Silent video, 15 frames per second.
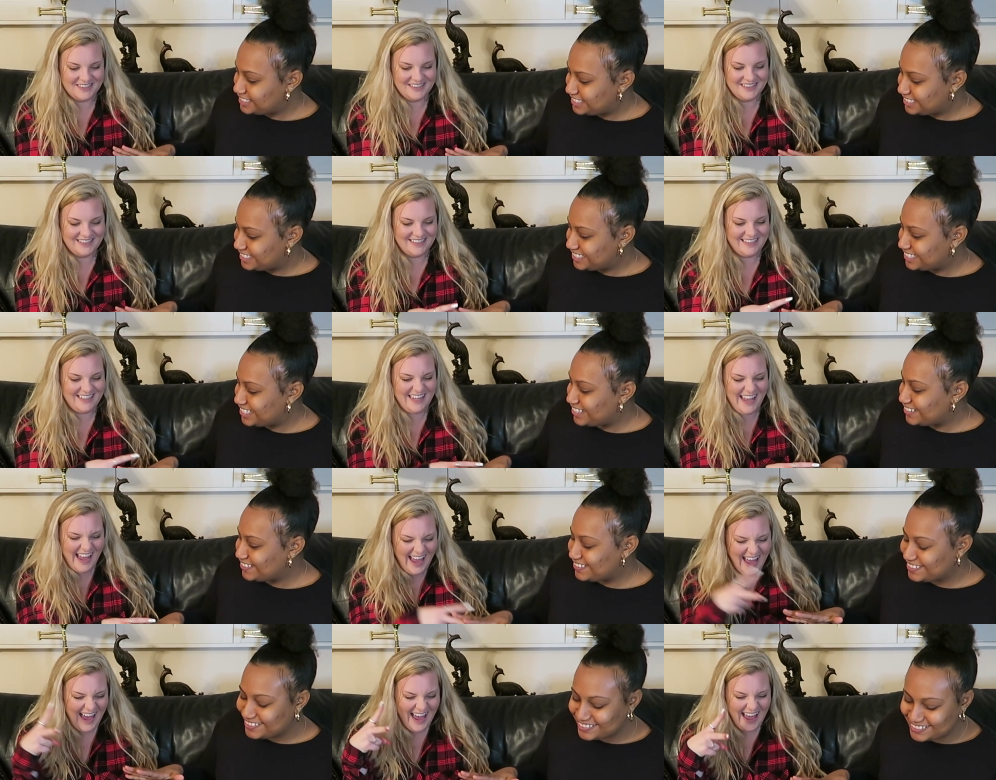
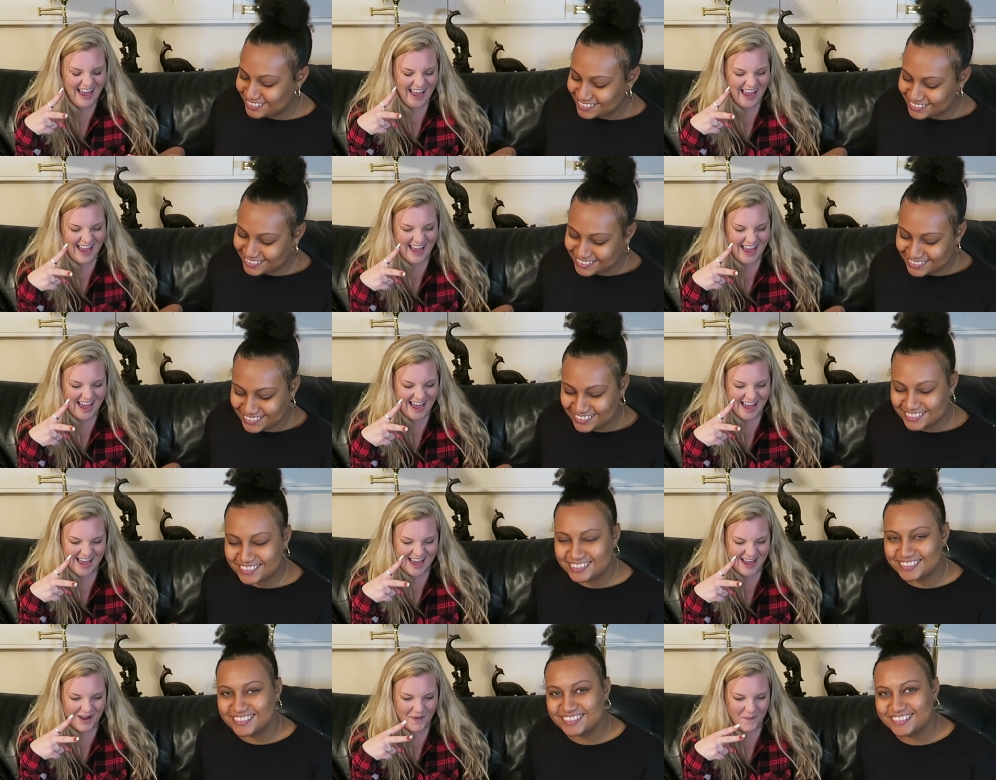Speaker 1: scissors.
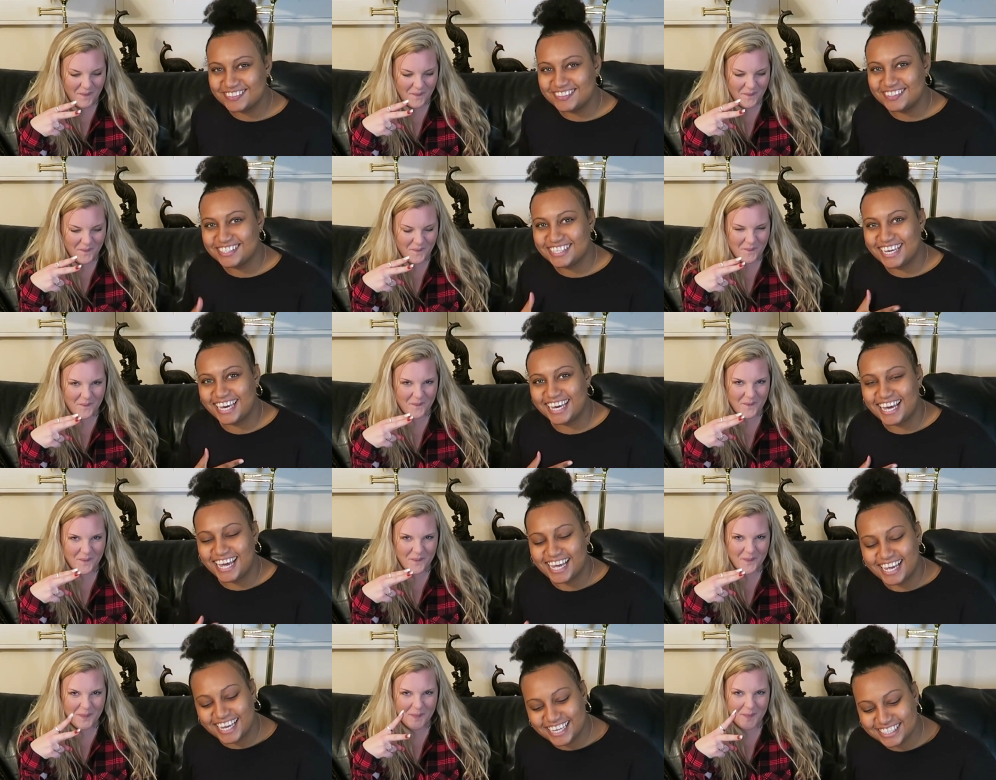Oh, okay,
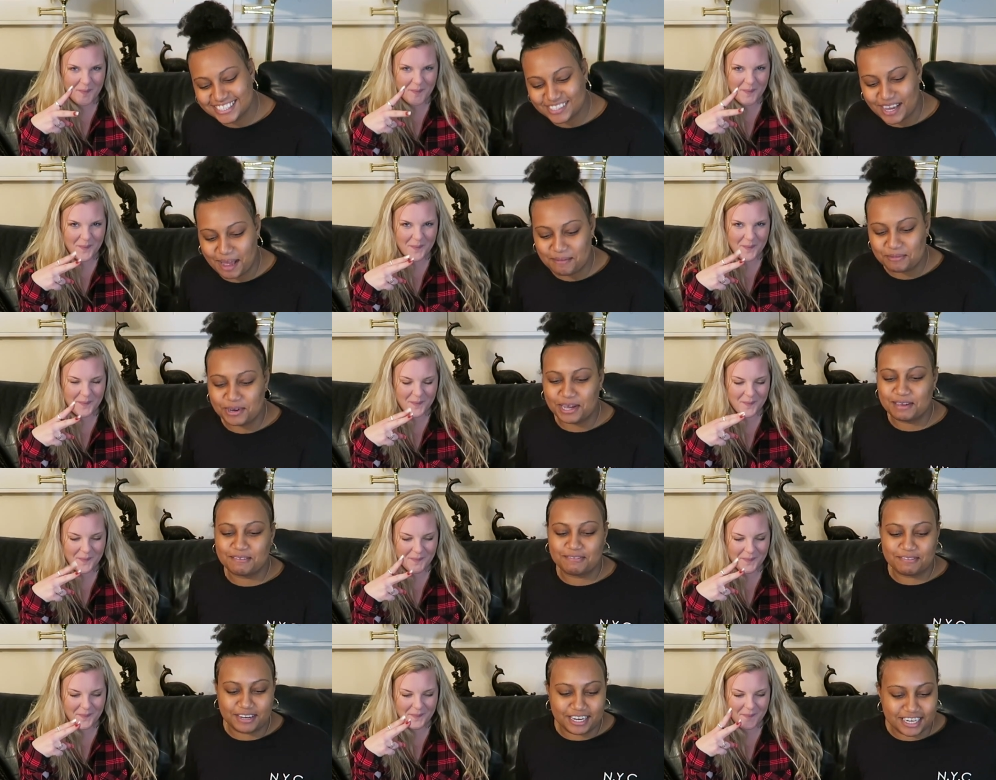guys. So I'm
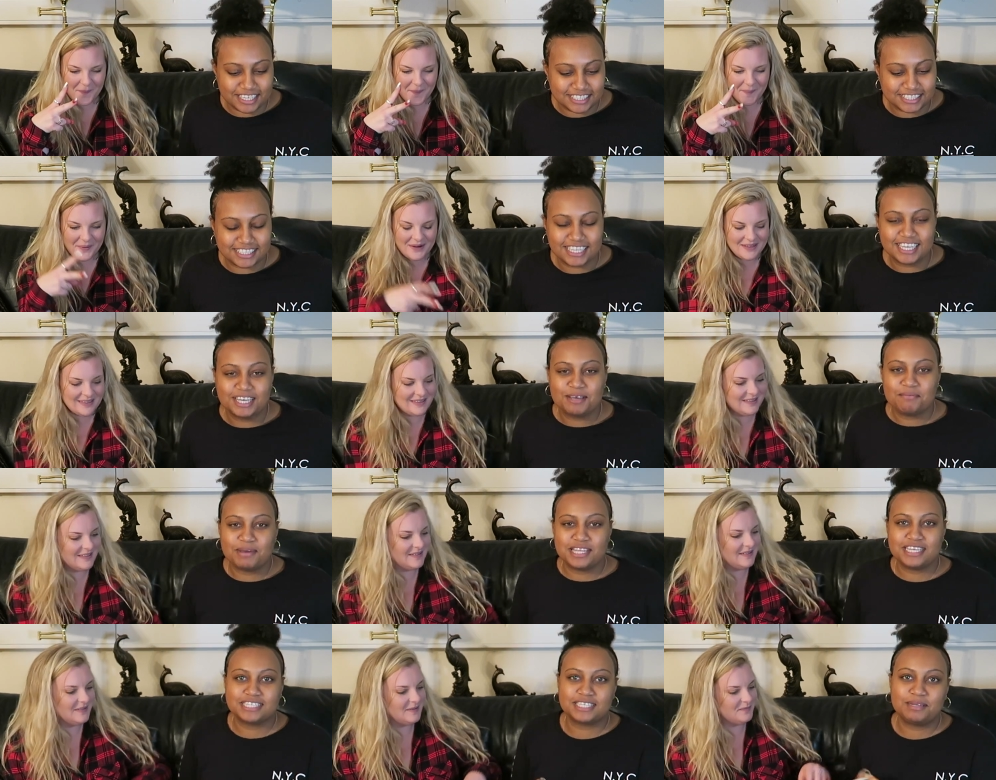going first.
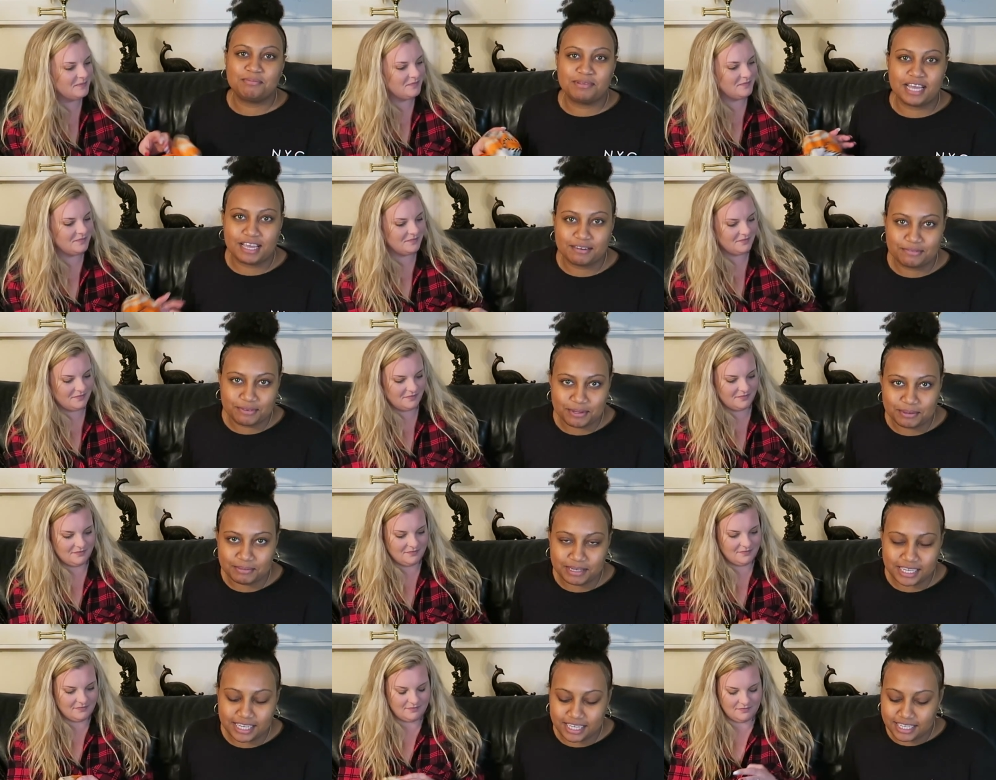Bailey's gonna
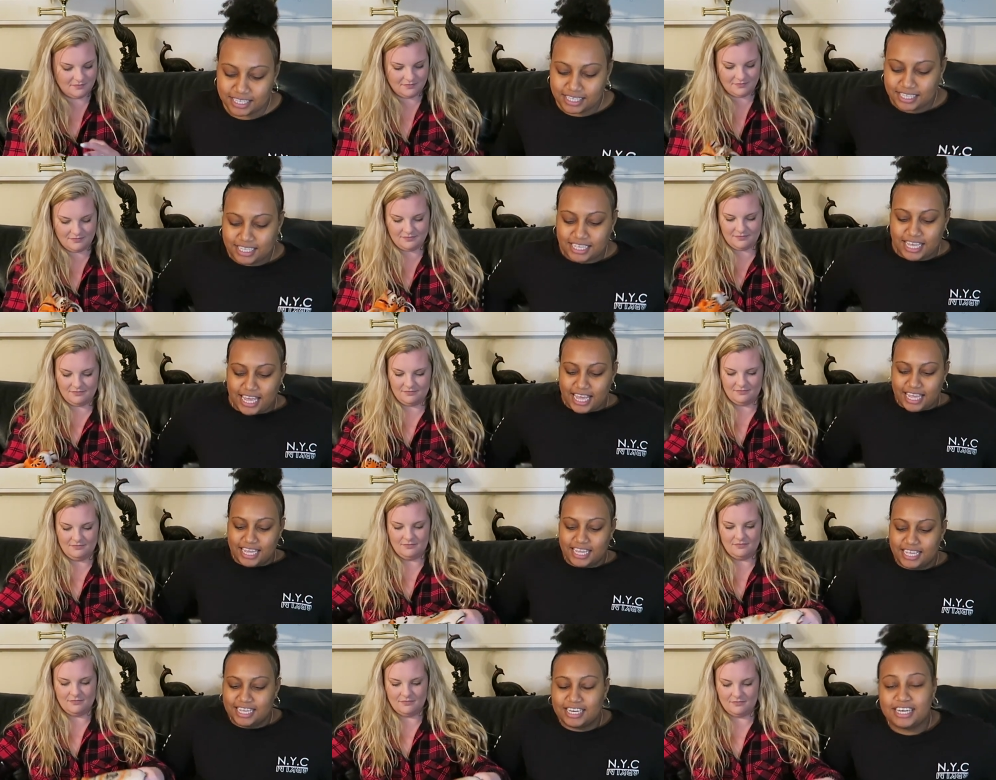blindfold me,
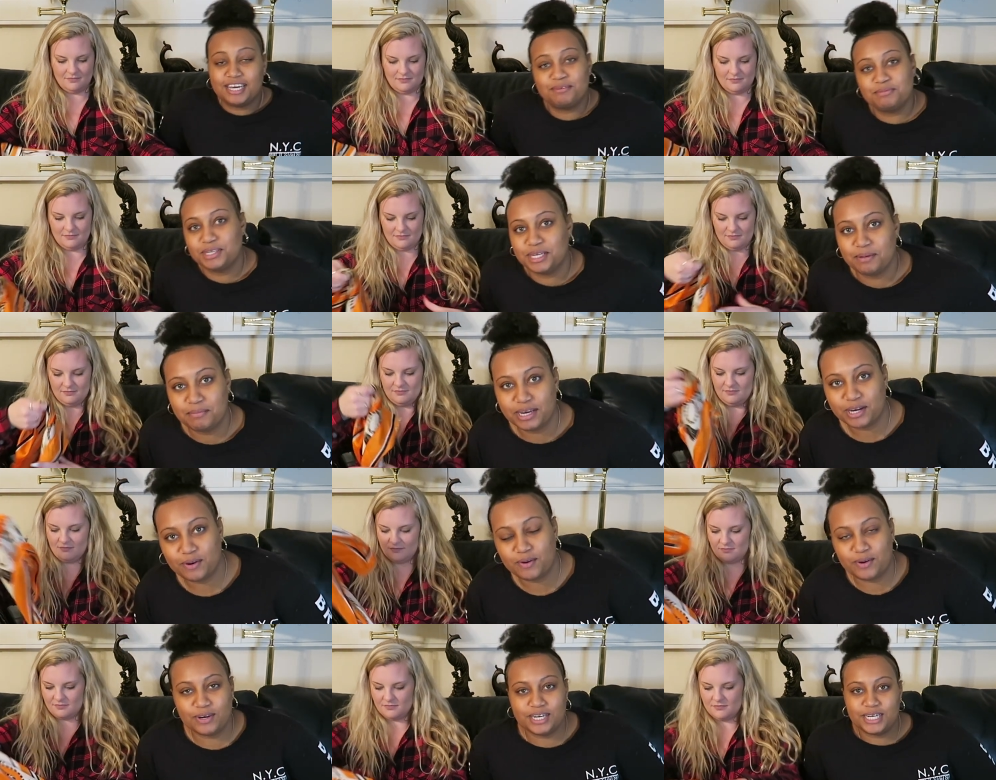and I'm gonna
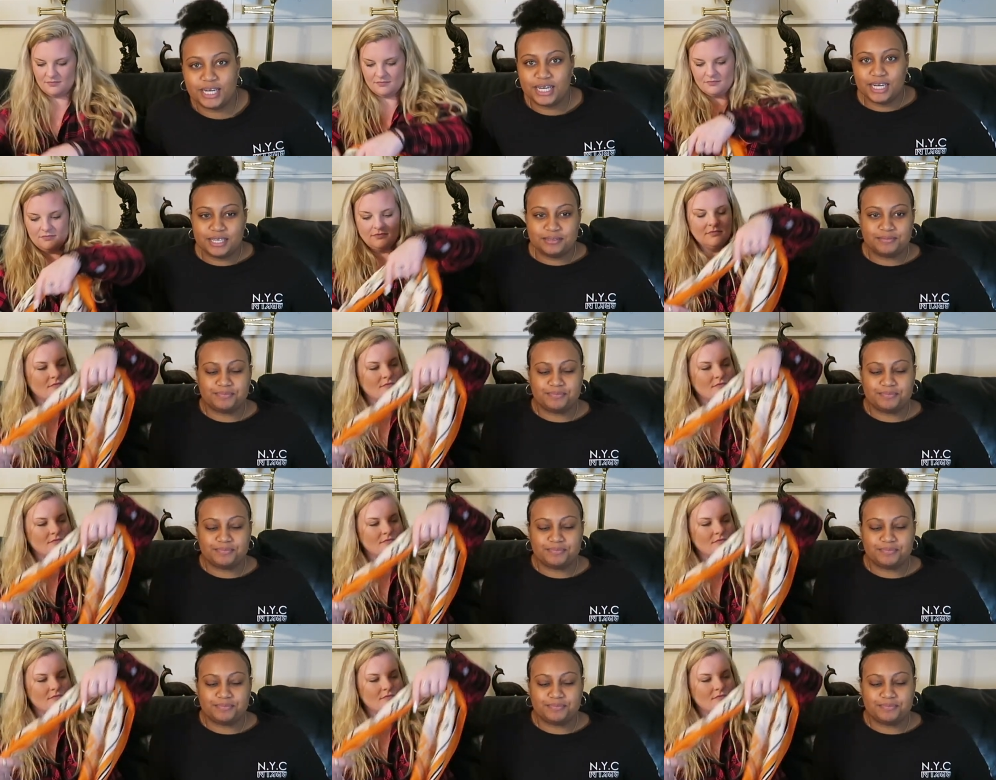make an order.